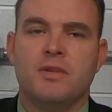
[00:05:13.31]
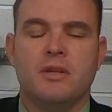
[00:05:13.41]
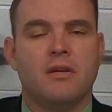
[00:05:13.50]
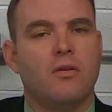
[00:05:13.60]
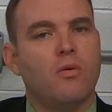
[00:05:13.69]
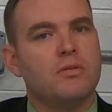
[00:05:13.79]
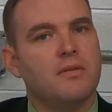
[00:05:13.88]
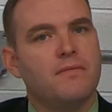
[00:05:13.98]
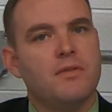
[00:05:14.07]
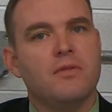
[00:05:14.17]
and of course,
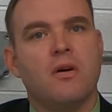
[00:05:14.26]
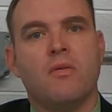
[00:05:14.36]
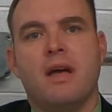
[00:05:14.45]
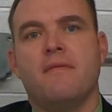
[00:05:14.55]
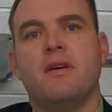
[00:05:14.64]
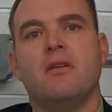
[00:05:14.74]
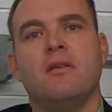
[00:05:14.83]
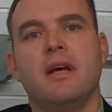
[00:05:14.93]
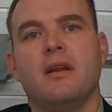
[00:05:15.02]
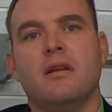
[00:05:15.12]
if you don't have
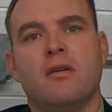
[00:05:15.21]
internet at